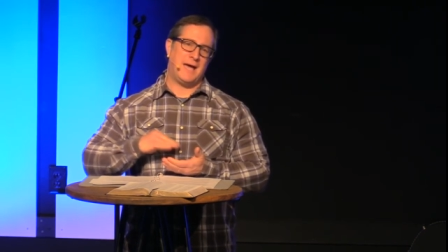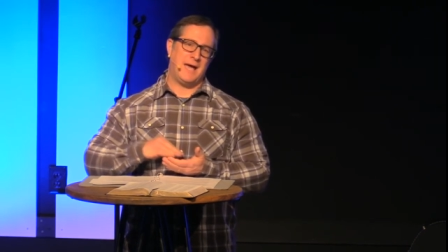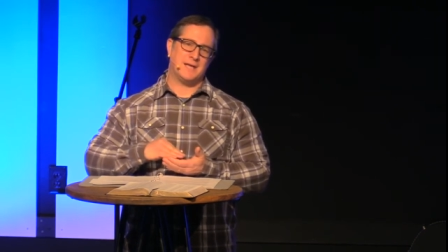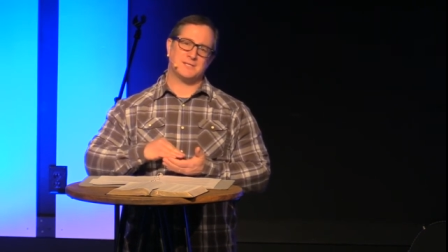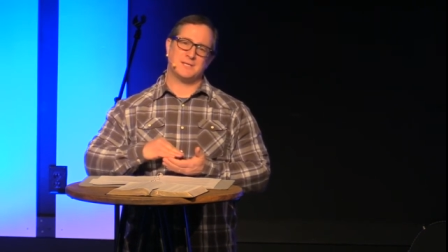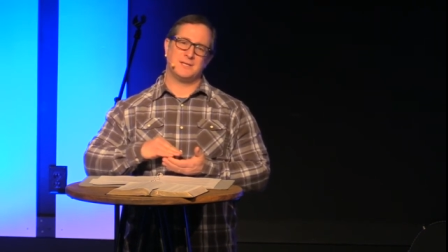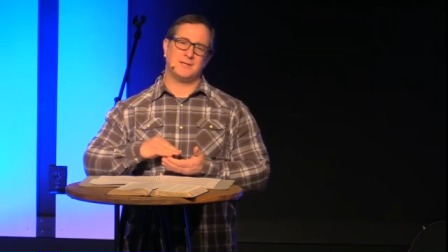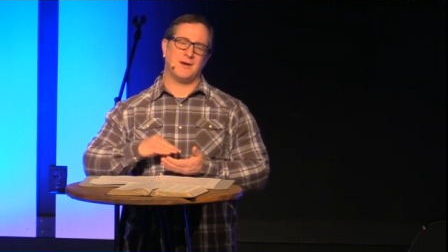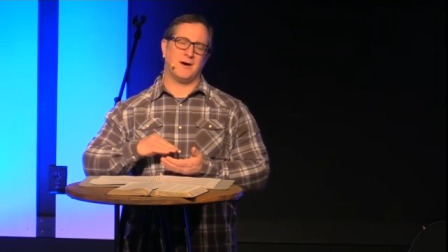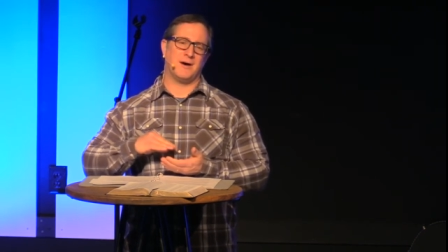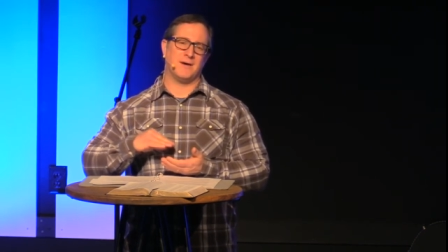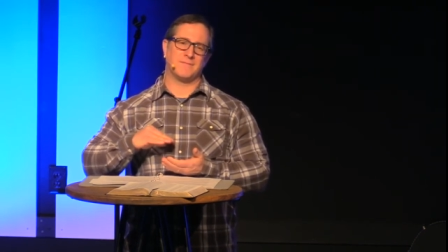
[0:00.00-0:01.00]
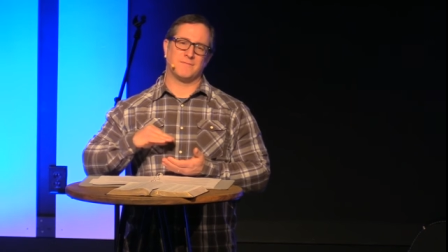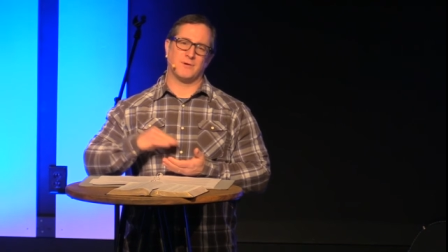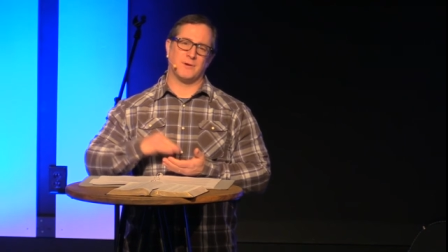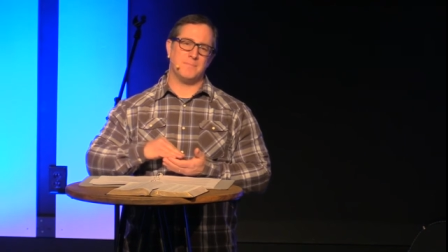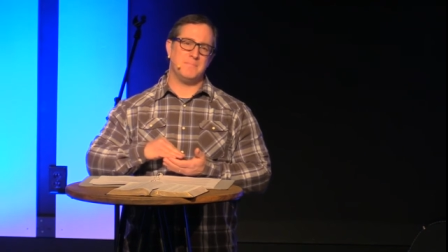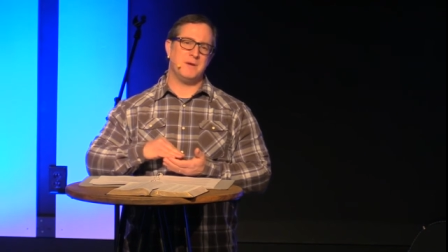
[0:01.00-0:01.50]
asking God
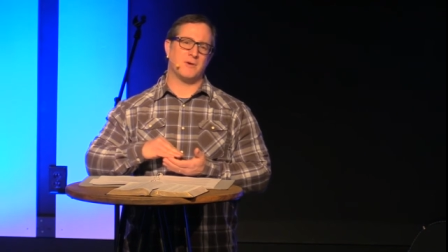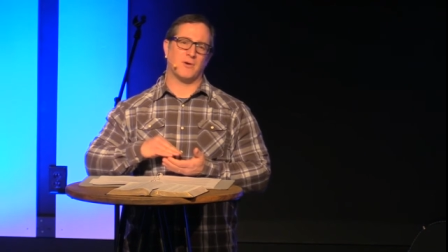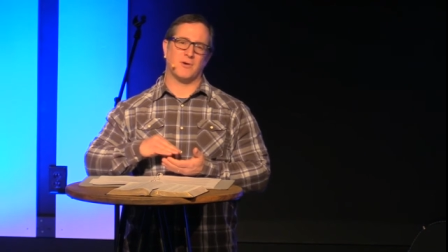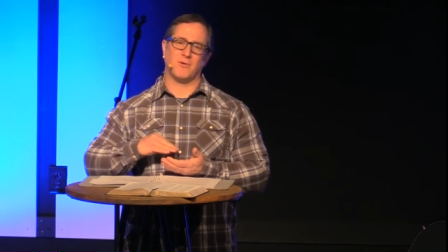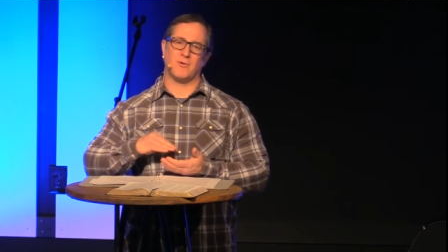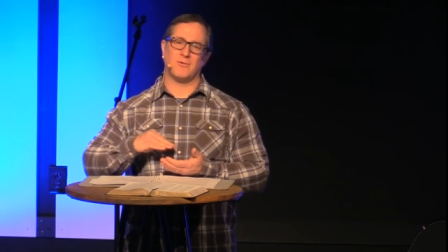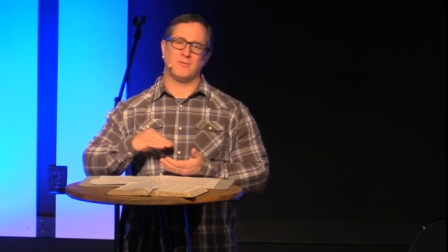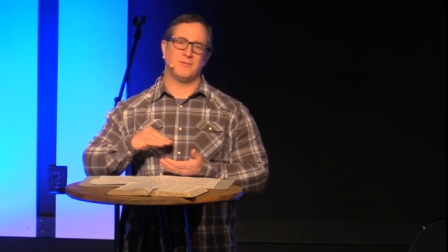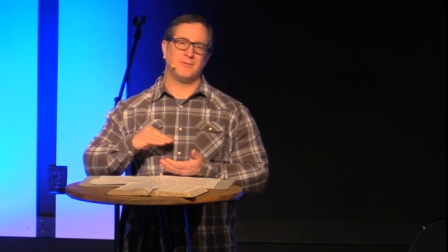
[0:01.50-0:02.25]
for a miracle